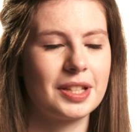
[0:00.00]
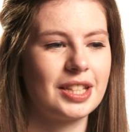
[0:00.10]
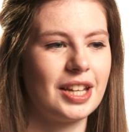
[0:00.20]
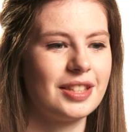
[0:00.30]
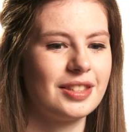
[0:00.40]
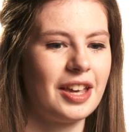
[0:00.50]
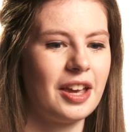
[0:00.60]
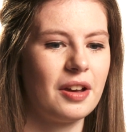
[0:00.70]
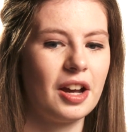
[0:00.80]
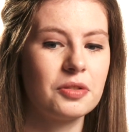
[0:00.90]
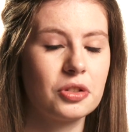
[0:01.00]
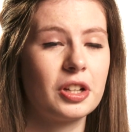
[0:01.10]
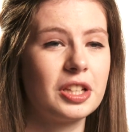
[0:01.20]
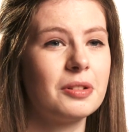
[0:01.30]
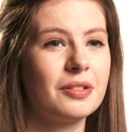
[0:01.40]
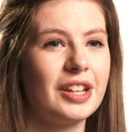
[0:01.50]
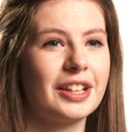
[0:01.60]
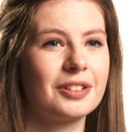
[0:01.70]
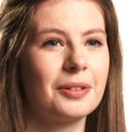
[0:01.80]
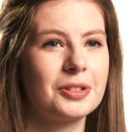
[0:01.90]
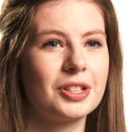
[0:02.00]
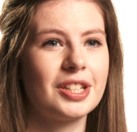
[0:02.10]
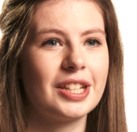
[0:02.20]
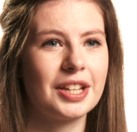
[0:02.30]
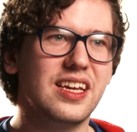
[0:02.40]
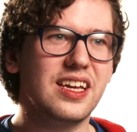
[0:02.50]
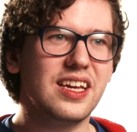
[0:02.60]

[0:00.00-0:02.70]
business, I'm sure he would have taken the opportunity.